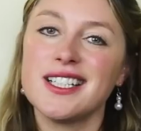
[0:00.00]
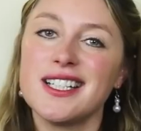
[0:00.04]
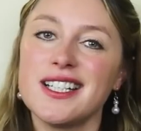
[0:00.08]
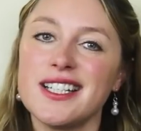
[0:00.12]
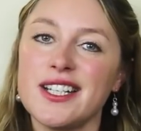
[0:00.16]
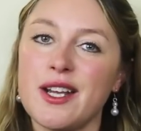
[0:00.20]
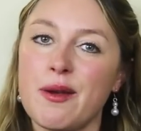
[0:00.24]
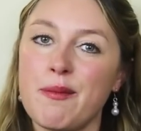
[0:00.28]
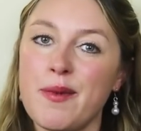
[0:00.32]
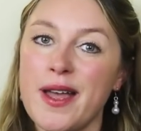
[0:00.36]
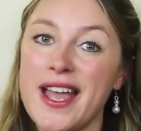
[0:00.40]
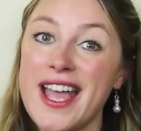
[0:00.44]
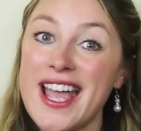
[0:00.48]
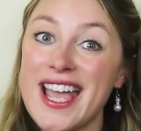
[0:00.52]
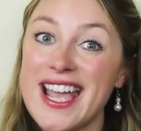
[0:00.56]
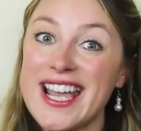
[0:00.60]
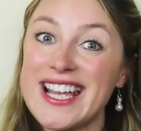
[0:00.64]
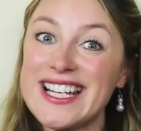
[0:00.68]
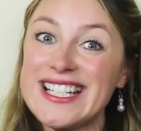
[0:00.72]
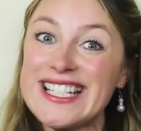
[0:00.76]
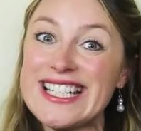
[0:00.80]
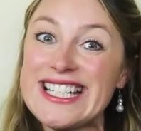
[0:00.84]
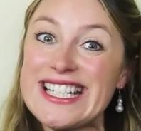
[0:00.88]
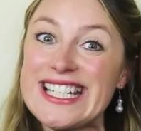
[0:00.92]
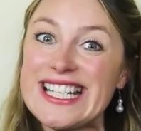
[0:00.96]
Number
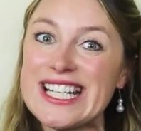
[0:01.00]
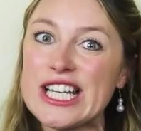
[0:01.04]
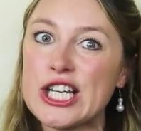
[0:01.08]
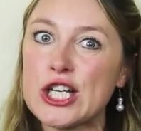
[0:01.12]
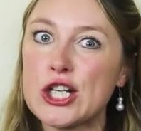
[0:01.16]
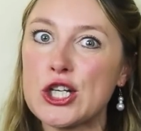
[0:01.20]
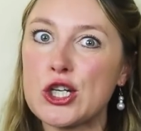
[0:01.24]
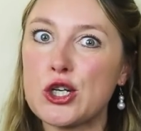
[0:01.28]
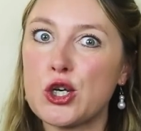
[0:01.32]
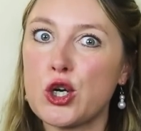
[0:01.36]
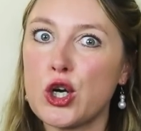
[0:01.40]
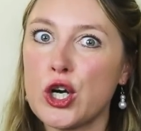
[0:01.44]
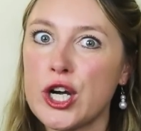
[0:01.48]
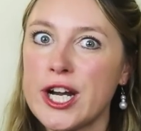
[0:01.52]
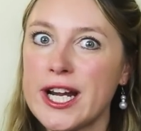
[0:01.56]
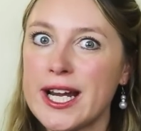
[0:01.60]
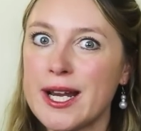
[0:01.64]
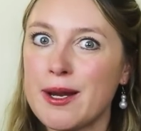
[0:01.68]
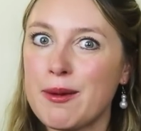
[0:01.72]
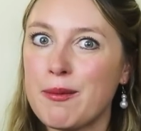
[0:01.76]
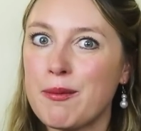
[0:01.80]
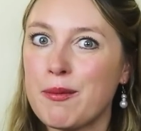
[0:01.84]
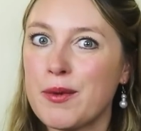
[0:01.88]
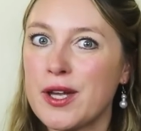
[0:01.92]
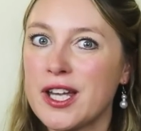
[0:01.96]
8,
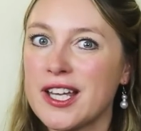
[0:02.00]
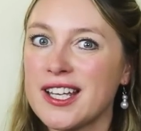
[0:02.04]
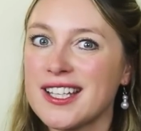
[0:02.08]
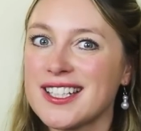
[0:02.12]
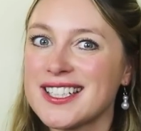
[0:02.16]
cream.